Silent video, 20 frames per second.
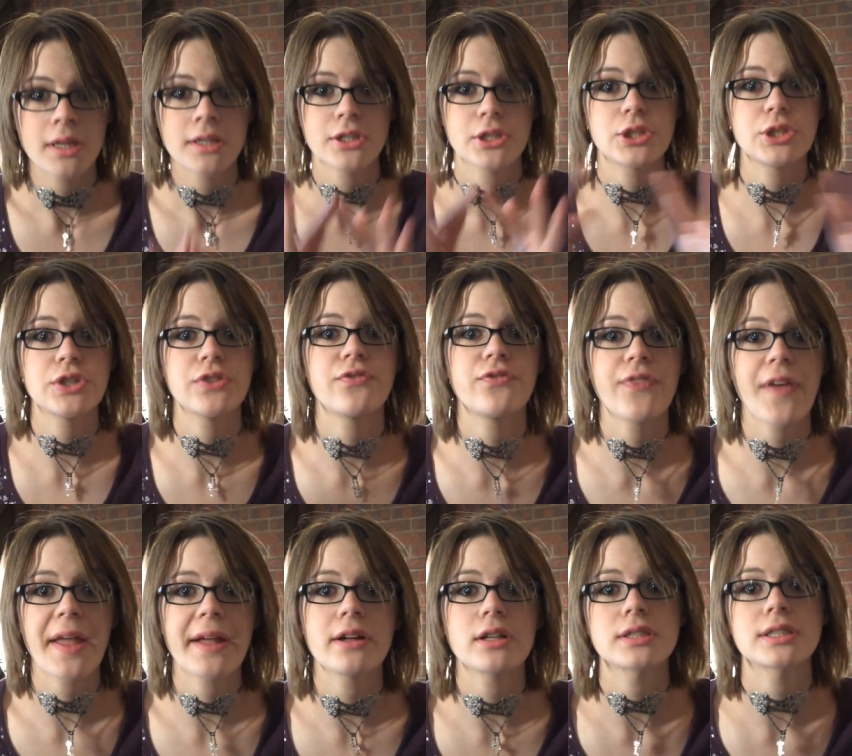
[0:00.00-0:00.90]
does she
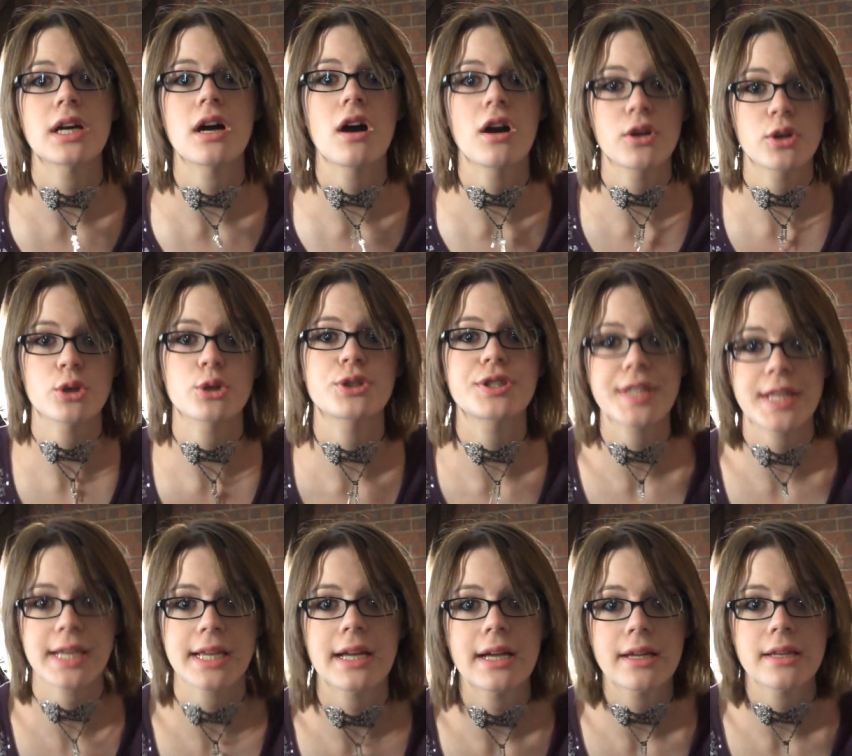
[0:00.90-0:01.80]
fail to
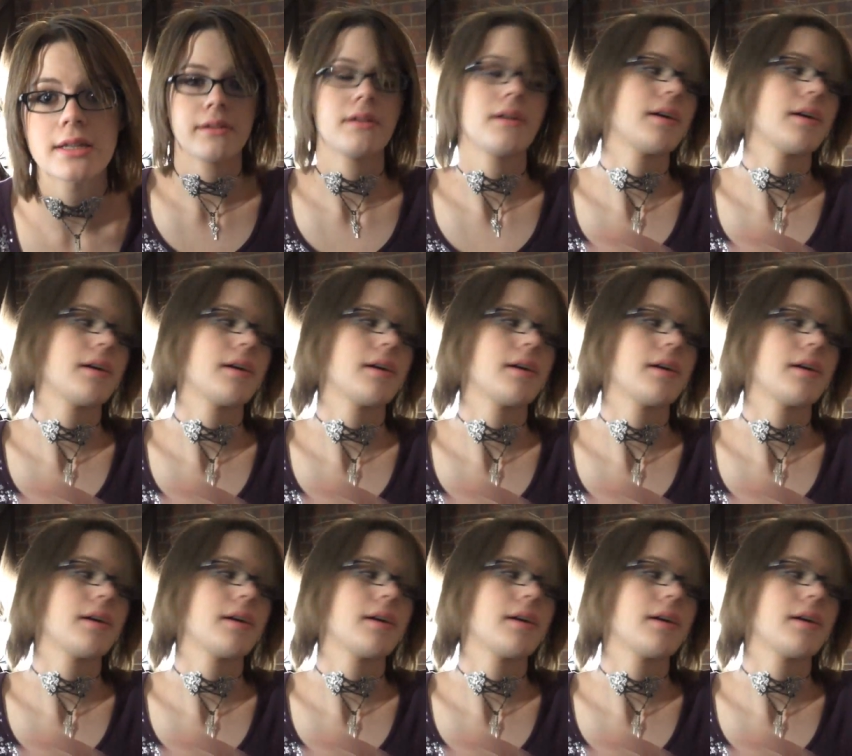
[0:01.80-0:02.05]
understand?